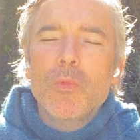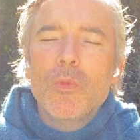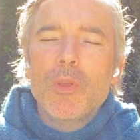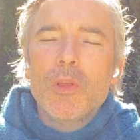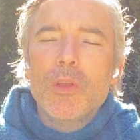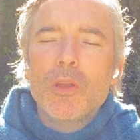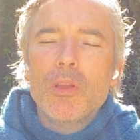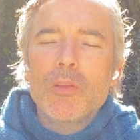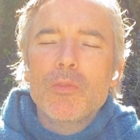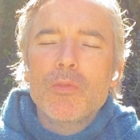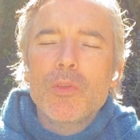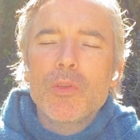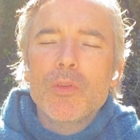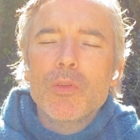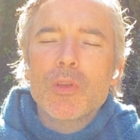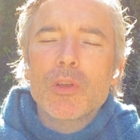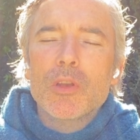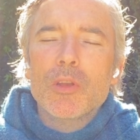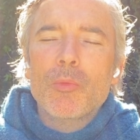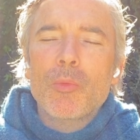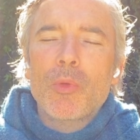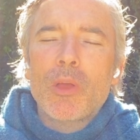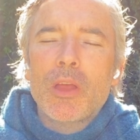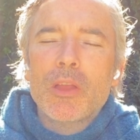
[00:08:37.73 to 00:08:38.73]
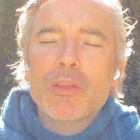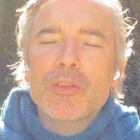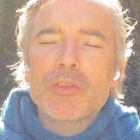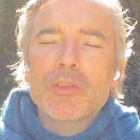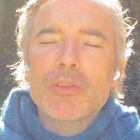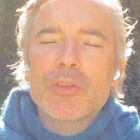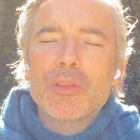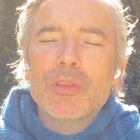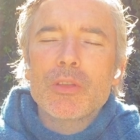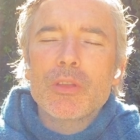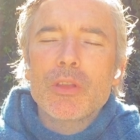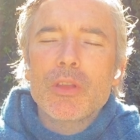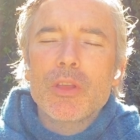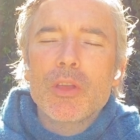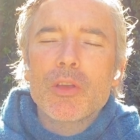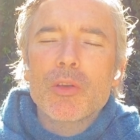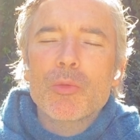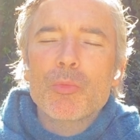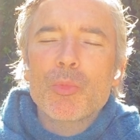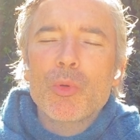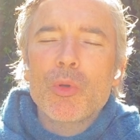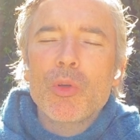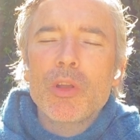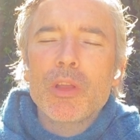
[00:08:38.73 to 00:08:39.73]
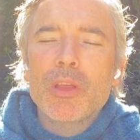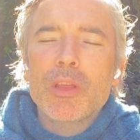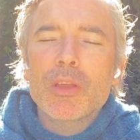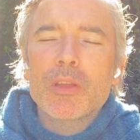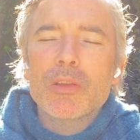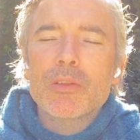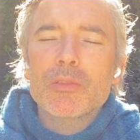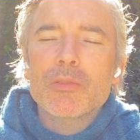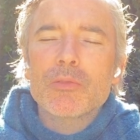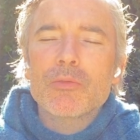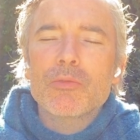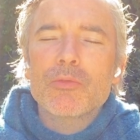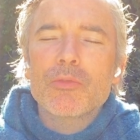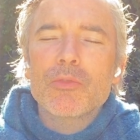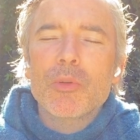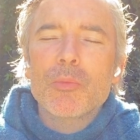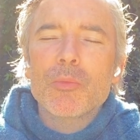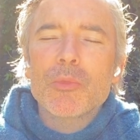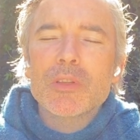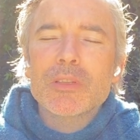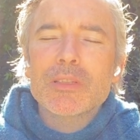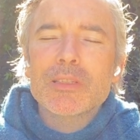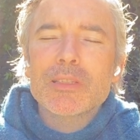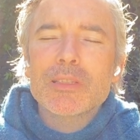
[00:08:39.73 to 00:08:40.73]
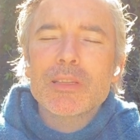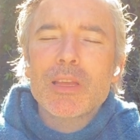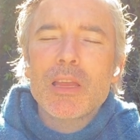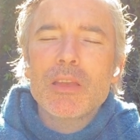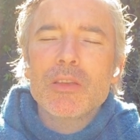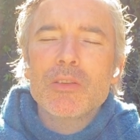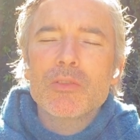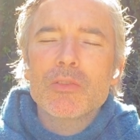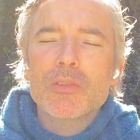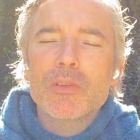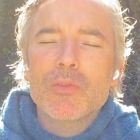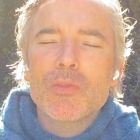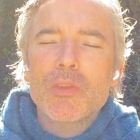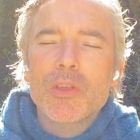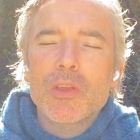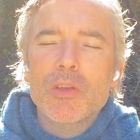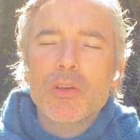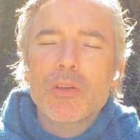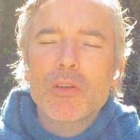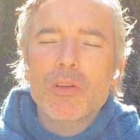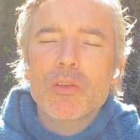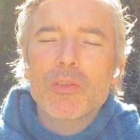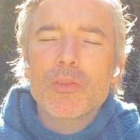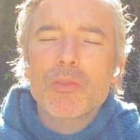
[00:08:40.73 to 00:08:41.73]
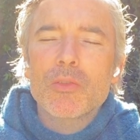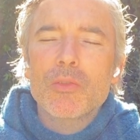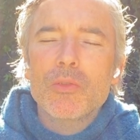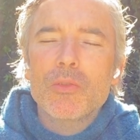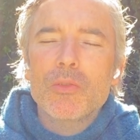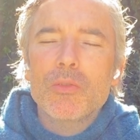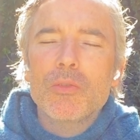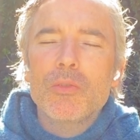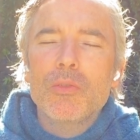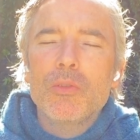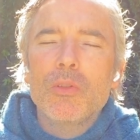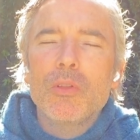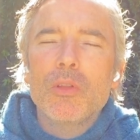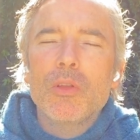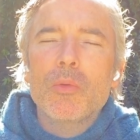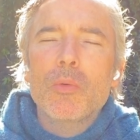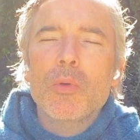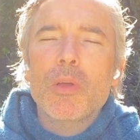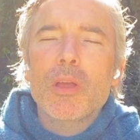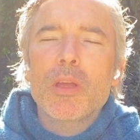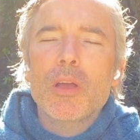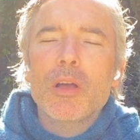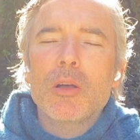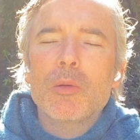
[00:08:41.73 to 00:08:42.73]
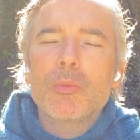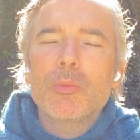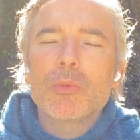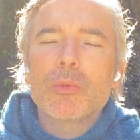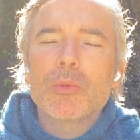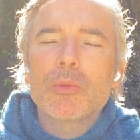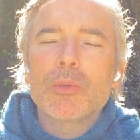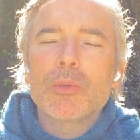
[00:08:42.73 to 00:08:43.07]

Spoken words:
And if you can imagine, you're pulling it from the center of the earth all the way up